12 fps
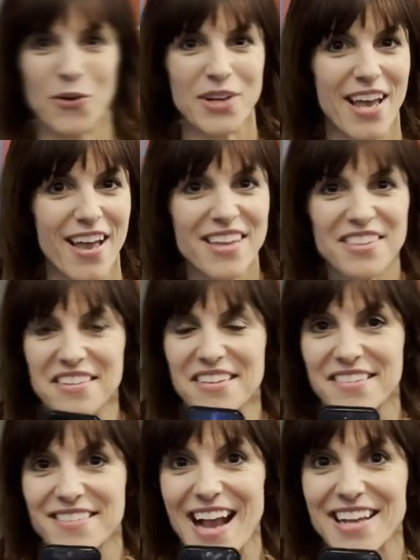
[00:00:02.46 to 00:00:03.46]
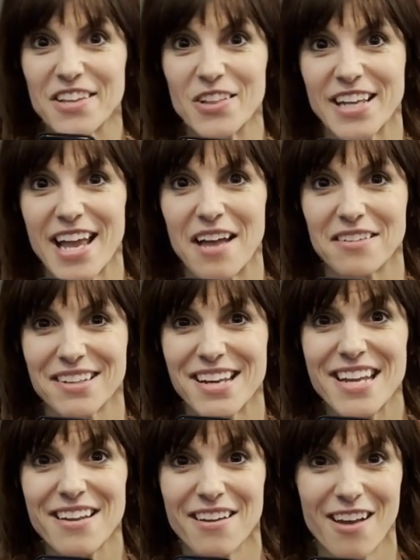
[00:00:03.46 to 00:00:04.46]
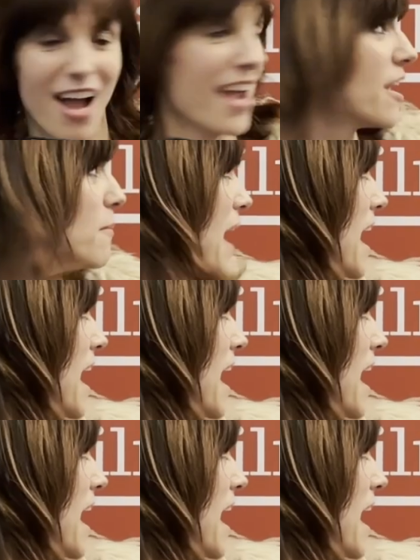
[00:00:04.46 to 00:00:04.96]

Okay, this is Jackie Lakowski. I am